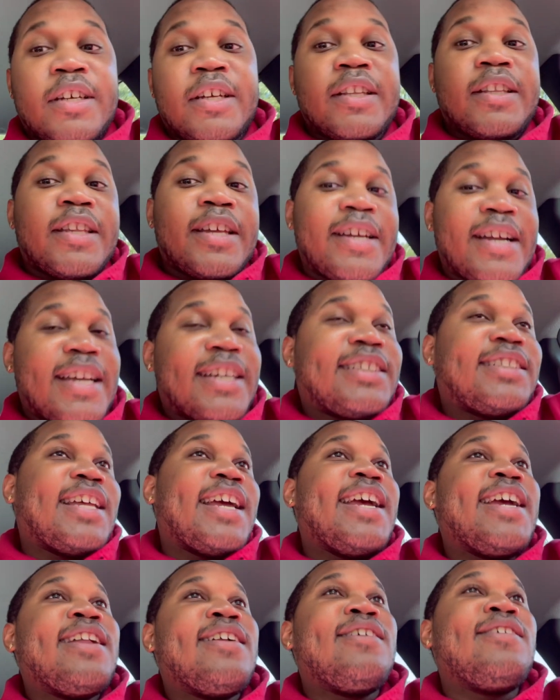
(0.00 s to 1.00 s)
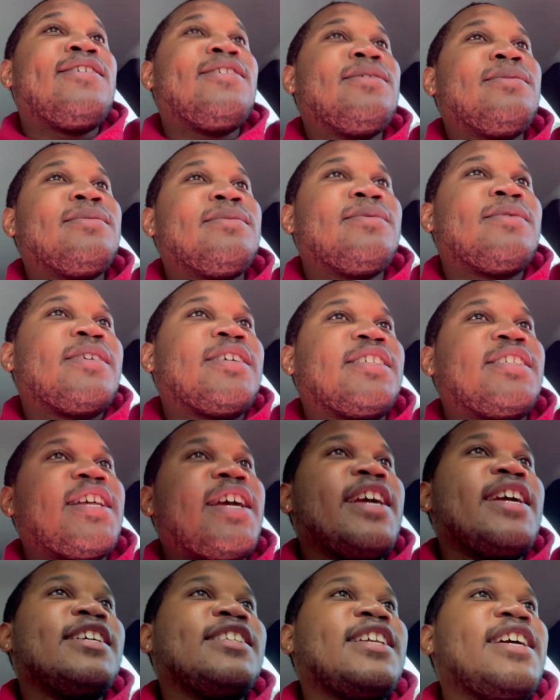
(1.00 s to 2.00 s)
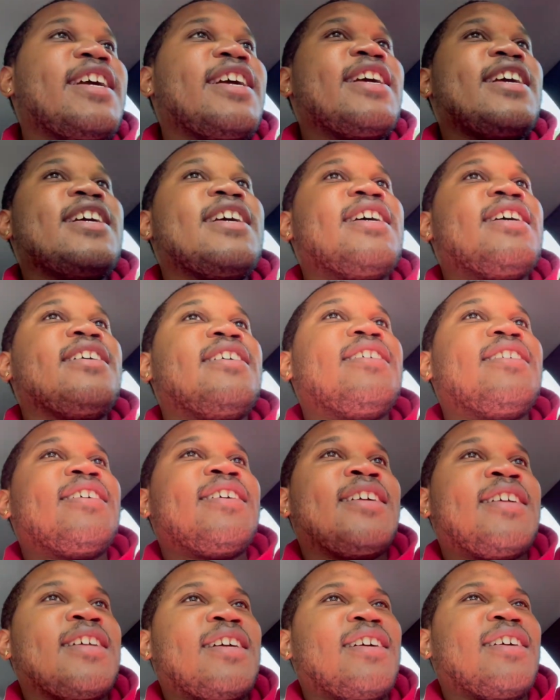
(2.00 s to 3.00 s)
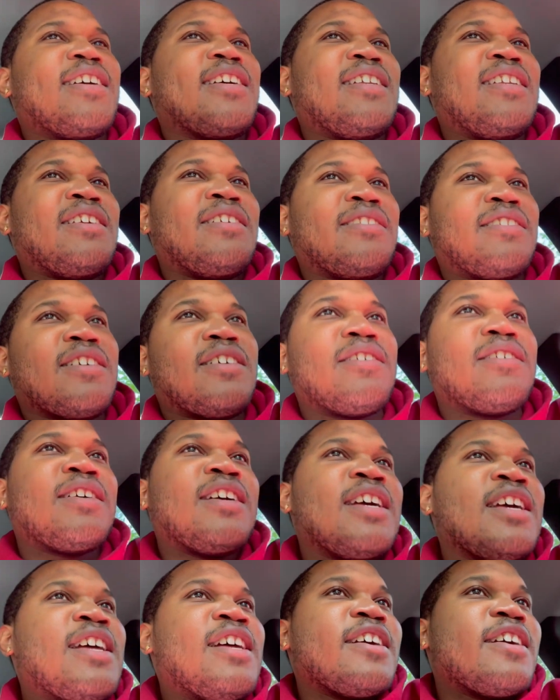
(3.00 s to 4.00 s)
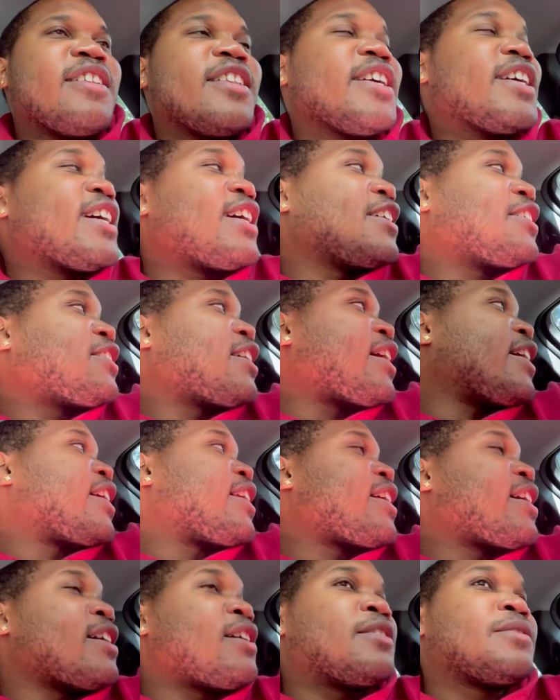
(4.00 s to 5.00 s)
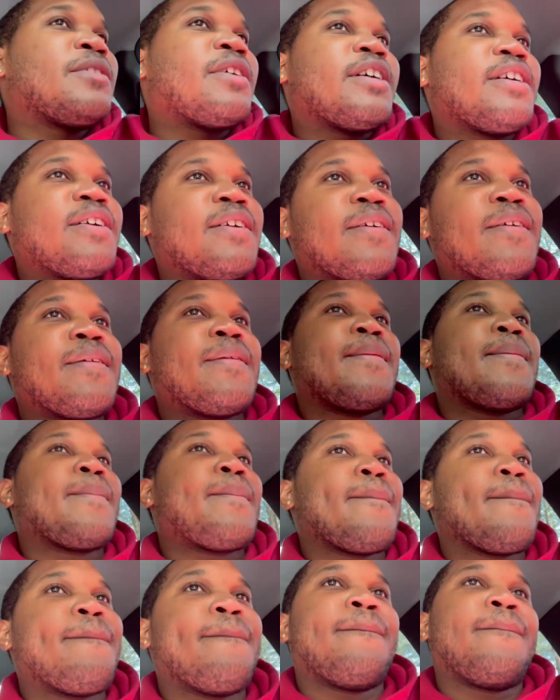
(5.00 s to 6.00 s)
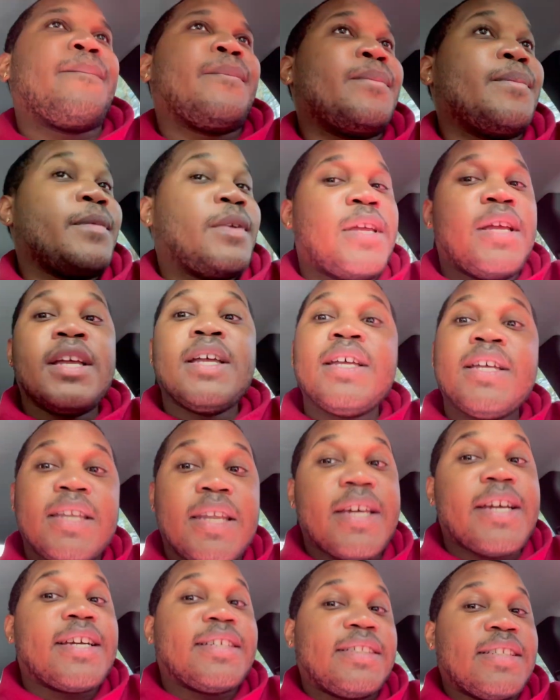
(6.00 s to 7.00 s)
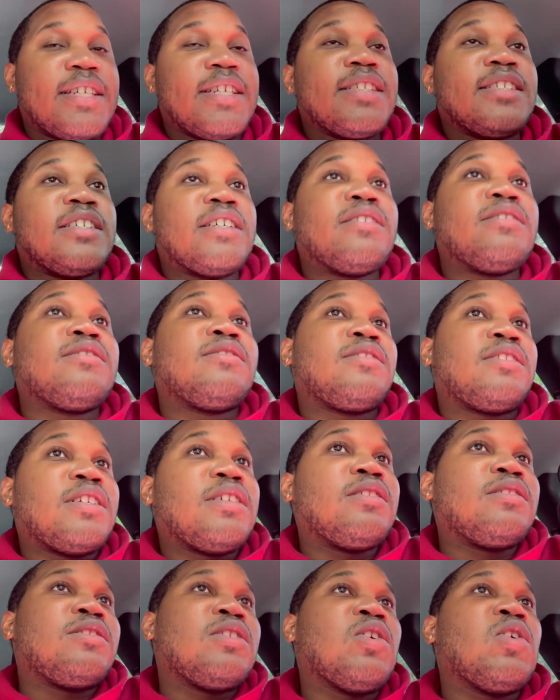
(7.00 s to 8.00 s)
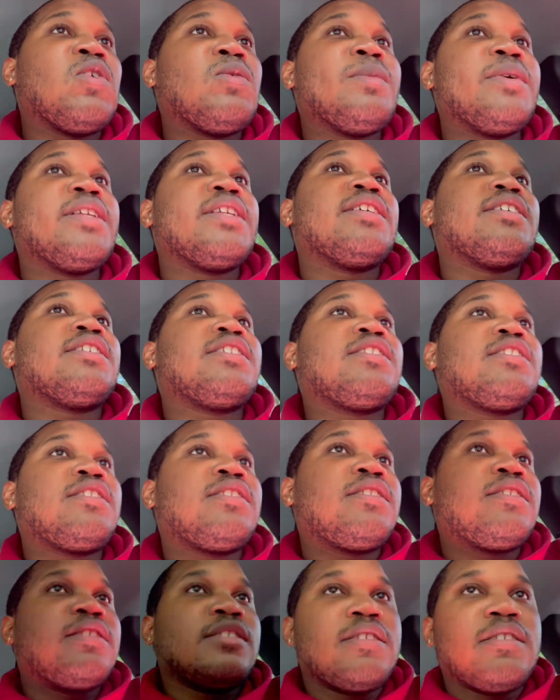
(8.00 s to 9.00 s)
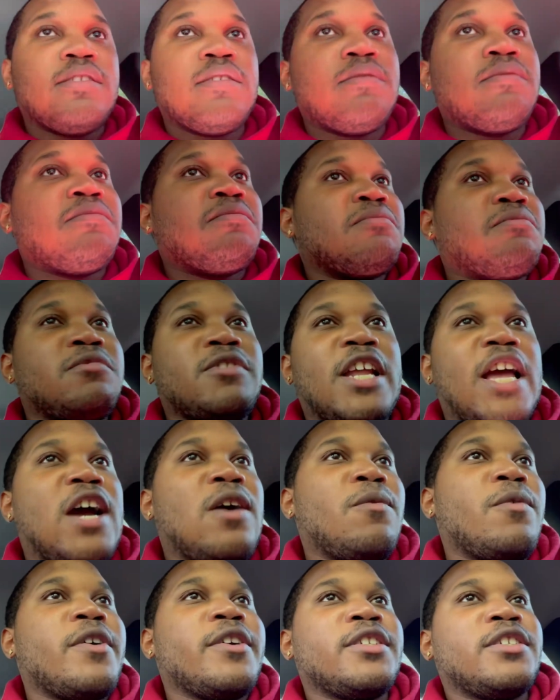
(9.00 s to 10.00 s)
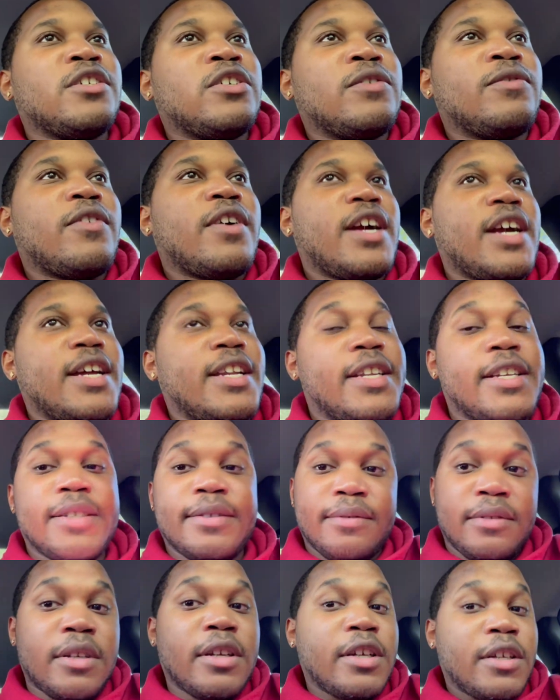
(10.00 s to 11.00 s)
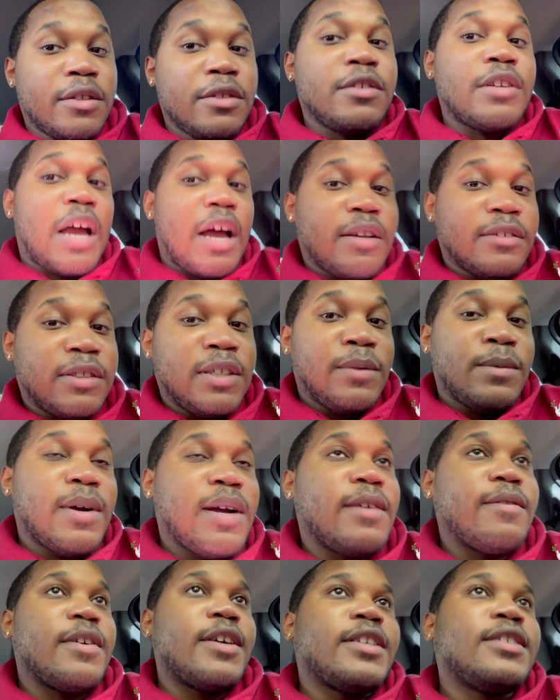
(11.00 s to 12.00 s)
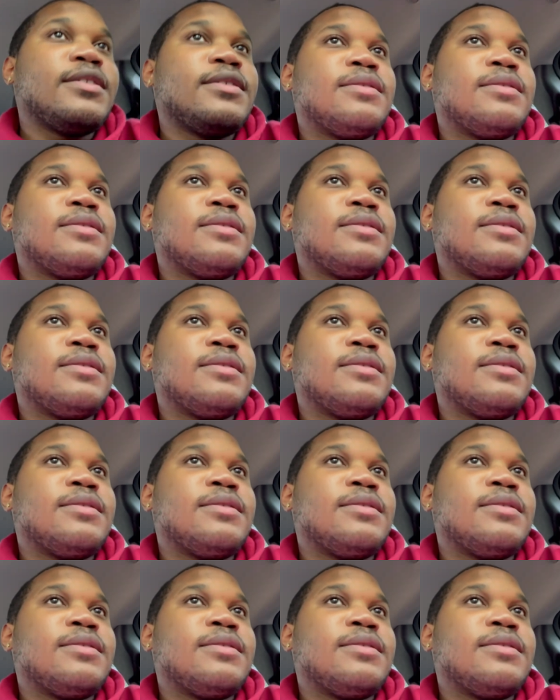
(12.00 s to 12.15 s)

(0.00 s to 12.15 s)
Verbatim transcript: Good thing I stayed home. Well, stayed, stayed. Uh, I can't even talk. I think I stayed at the house, right? Like I said, son, son told me that I work till Friday. And y'all see why, right?